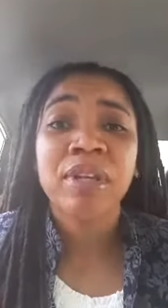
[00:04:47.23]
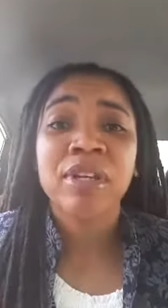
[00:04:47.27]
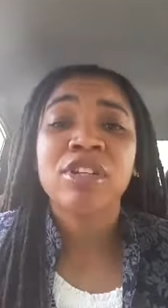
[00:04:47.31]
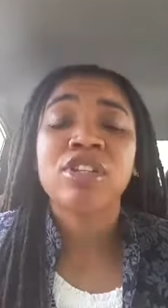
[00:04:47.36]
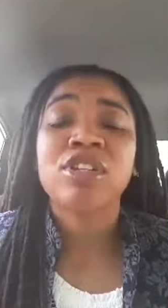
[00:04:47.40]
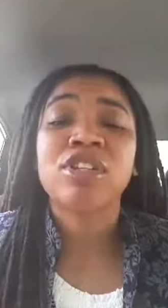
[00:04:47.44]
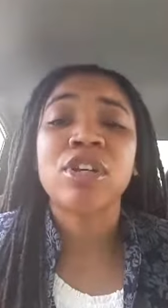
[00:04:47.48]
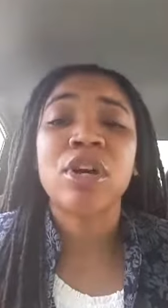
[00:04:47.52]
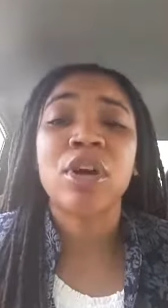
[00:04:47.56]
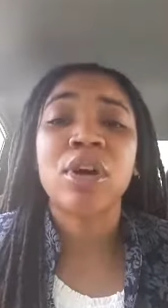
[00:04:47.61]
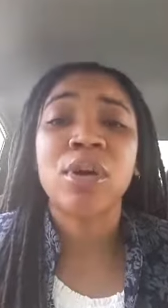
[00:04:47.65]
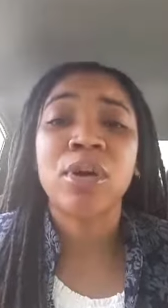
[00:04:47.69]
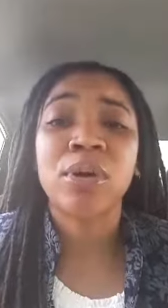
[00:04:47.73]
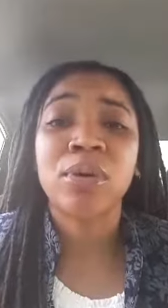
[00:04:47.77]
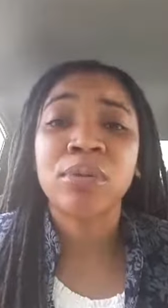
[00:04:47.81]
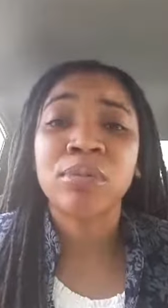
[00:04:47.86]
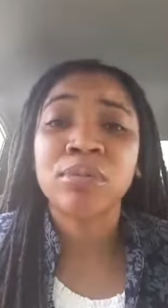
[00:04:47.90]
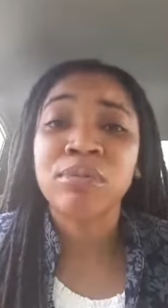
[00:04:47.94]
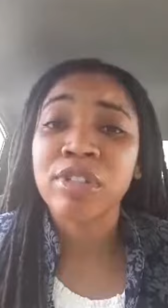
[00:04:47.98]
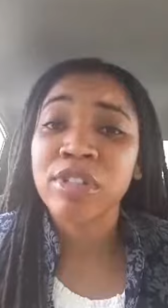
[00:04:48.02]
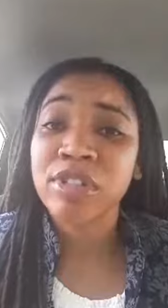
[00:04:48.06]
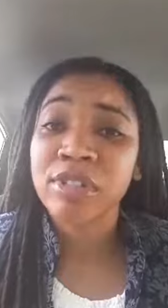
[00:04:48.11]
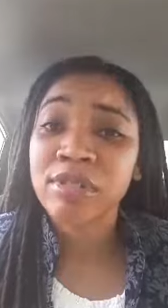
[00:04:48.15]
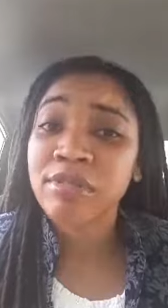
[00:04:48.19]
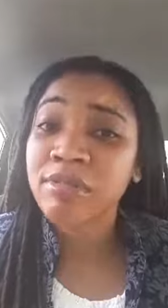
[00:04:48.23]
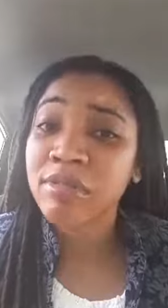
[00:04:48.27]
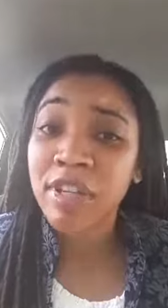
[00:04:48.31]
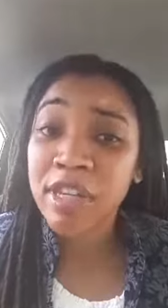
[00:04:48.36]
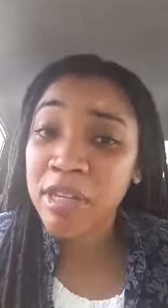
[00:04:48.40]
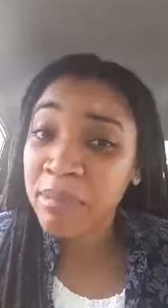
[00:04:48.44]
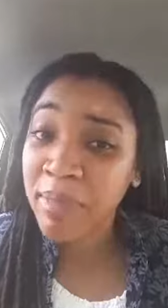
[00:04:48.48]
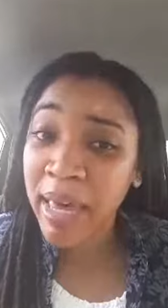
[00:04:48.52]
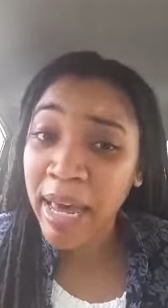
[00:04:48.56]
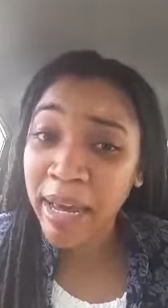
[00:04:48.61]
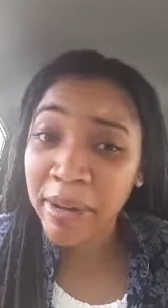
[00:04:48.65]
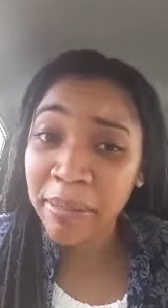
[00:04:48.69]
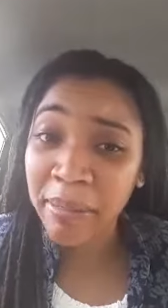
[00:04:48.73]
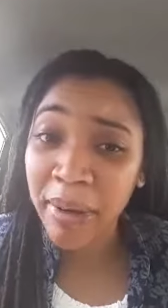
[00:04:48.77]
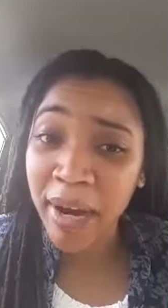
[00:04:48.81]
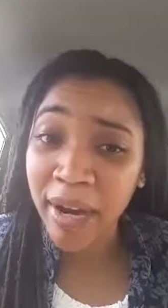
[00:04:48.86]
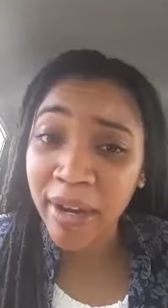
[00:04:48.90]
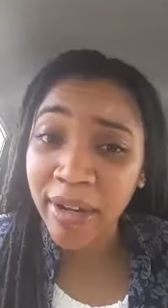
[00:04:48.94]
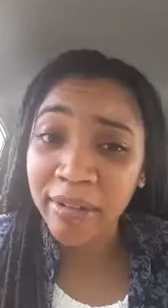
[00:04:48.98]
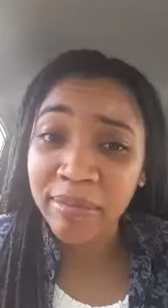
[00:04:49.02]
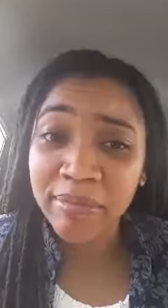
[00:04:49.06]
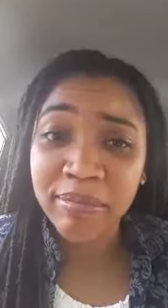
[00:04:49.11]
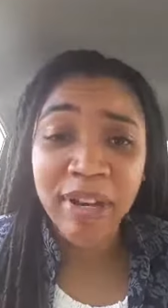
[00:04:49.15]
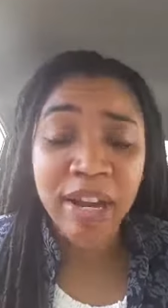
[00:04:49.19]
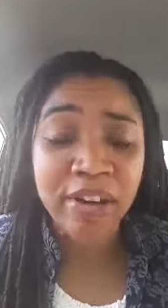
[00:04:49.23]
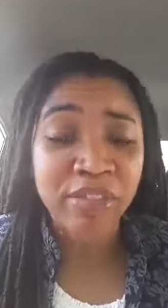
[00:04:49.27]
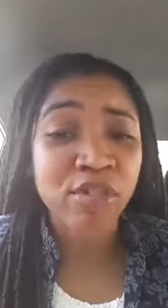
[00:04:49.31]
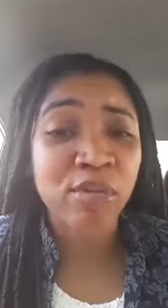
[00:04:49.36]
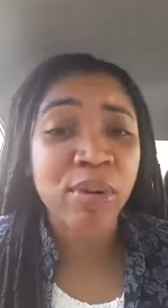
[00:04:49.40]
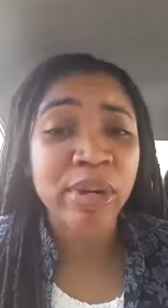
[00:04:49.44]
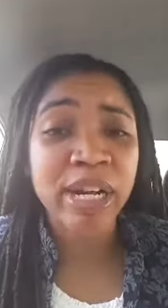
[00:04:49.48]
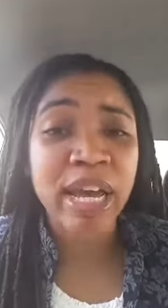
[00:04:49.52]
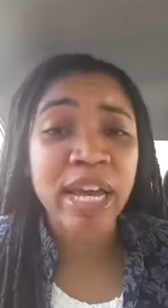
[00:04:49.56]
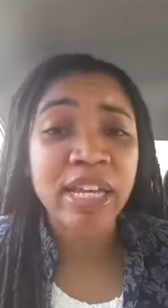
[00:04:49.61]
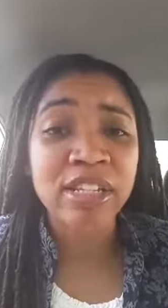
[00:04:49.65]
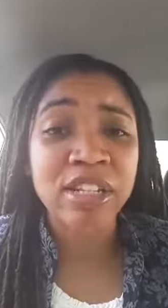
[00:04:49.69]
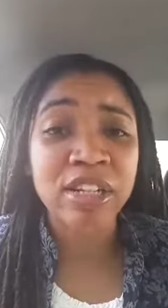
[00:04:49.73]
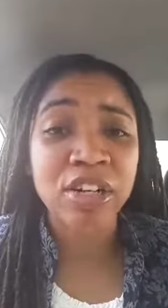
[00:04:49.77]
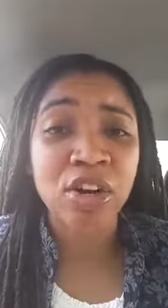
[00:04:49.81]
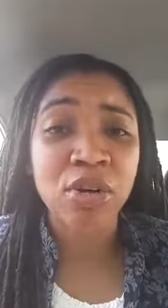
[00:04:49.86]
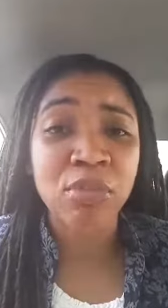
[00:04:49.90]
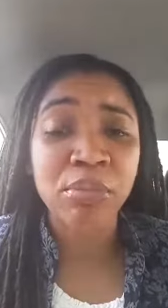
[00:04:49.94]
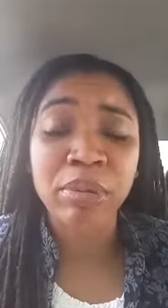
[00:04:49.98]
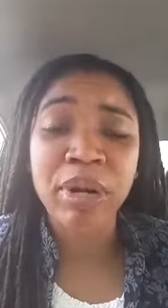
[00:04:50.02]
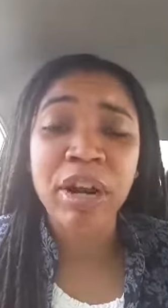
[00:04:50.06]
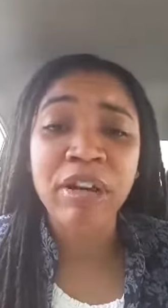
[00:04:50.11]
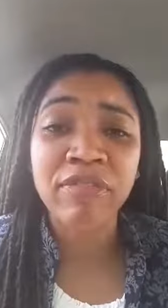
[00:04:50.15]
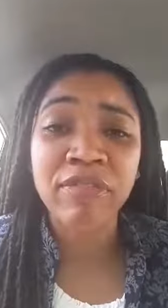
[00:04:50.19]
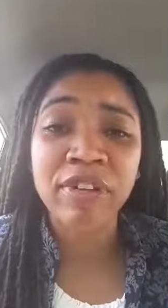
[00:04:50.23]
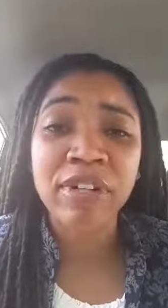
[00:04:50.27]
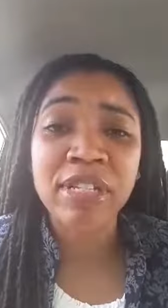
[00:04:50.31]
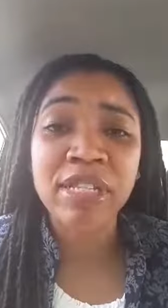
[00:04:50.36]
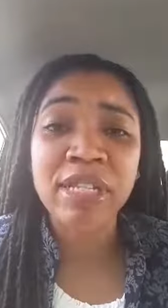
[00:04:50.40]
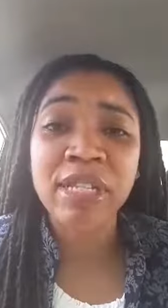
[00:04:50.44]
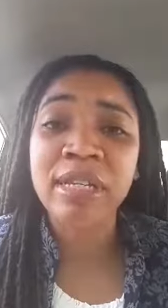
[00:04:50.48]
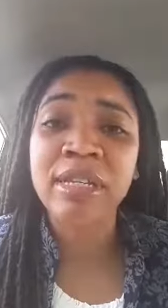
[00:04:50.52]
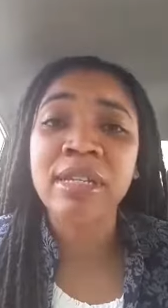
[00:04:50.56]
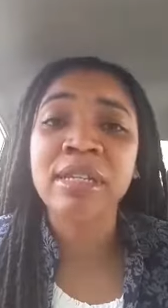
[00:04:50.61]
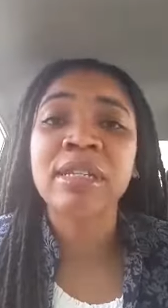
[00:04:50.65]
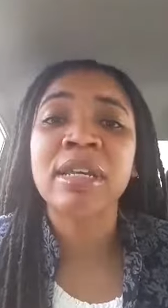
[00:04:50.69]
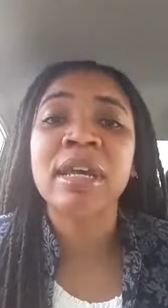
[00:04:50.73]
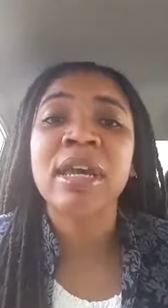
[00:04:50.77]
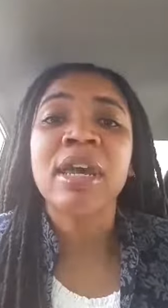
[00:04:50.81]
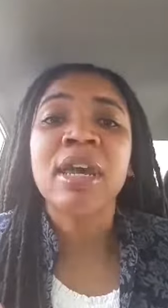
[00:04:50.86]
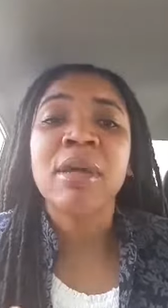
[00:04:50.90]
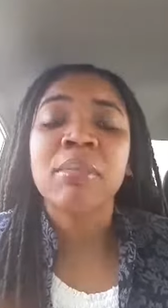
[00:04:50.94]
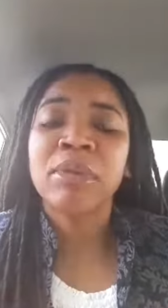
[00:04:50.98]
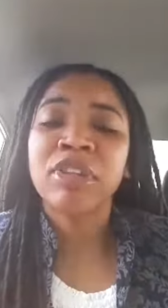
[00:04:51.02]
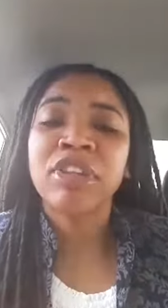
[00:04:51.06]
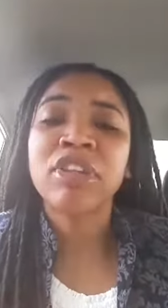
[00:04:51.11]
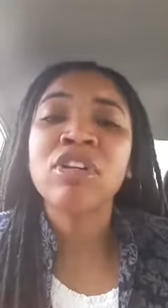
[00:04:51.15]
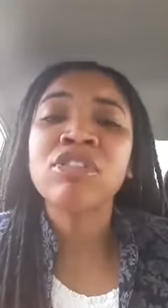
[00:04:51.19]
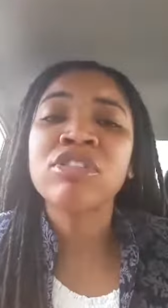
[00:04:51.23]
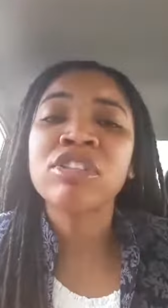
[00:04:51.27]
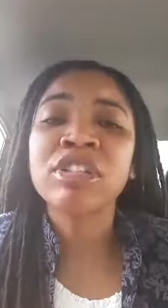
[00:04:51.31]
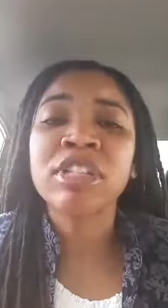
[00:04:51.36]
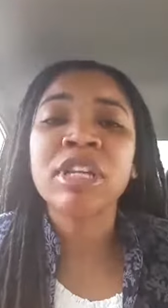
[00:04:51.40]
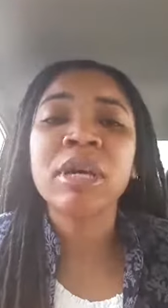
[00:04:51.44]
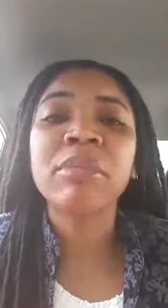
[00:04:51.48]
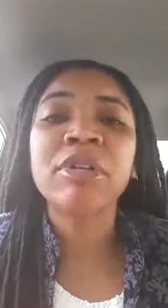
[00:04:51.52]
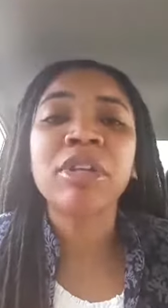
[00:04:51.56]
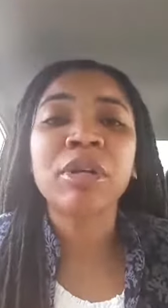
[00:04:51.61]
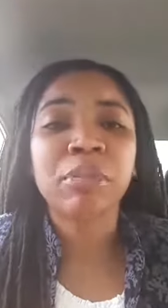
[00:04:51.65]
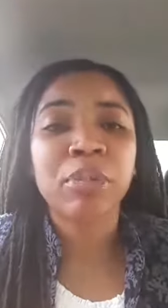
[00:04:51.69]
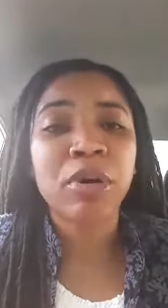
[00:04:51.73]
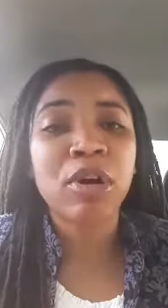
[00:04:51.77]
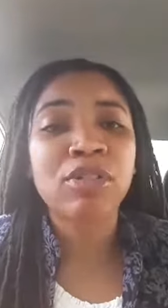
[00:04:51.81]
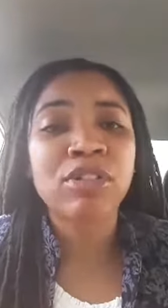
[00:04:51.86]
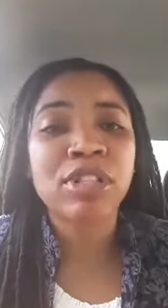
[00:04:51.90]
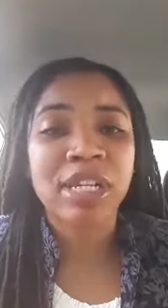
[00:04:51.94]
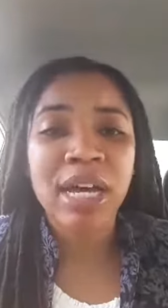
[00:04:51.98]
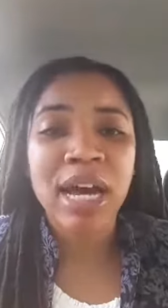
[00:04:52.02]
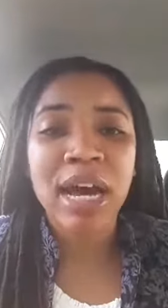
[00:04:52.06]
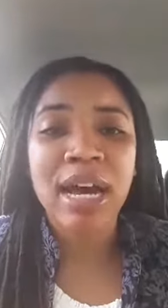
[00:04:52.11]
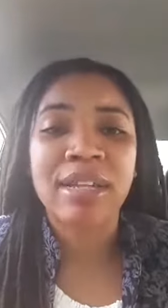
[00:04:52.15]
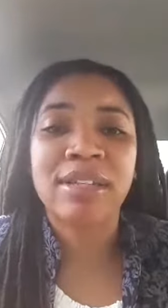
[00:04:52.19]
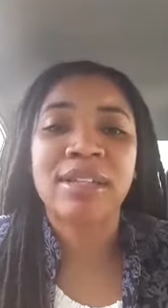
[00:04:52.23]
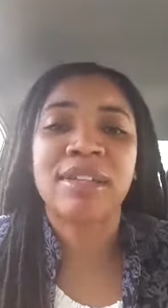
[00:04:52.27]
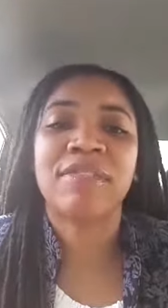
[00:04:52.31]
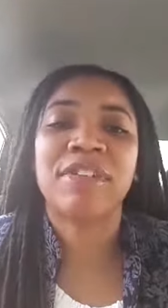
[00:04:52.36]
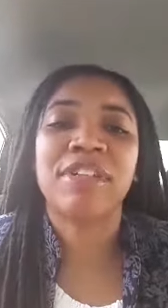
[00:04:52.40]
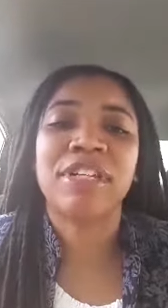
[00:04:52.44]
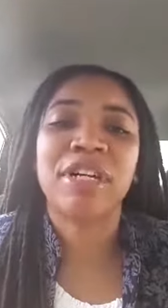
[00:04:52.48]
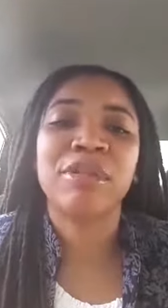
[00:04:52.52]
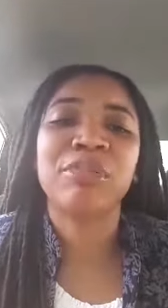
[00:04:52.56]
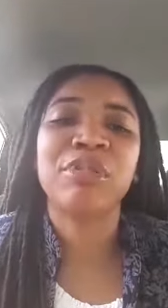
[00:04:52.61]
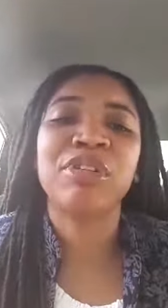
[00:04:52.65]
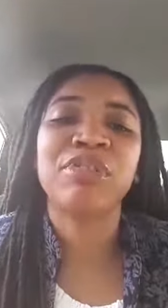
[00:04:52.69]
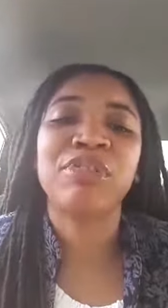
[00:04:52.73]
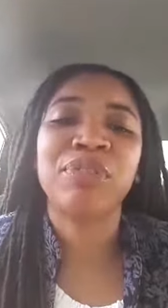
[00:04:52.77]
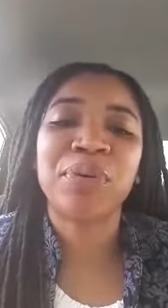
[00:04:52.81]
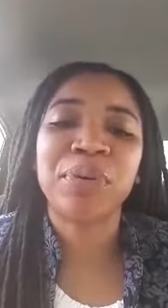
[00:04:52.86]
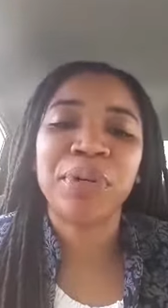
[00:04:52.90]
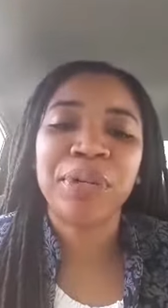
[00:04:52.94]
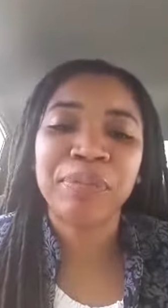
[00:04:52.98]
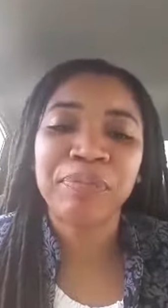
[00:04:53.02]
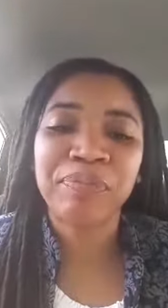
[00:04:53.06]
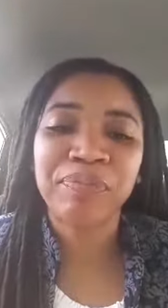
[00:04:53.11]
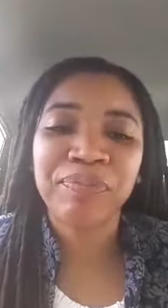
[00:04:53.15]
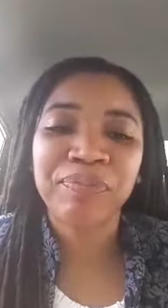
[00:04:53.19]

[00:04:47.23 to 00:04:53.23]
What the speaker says: So just keep that in mind. Everyone has their own preferences, but those are some of the pros and cons of a W-4.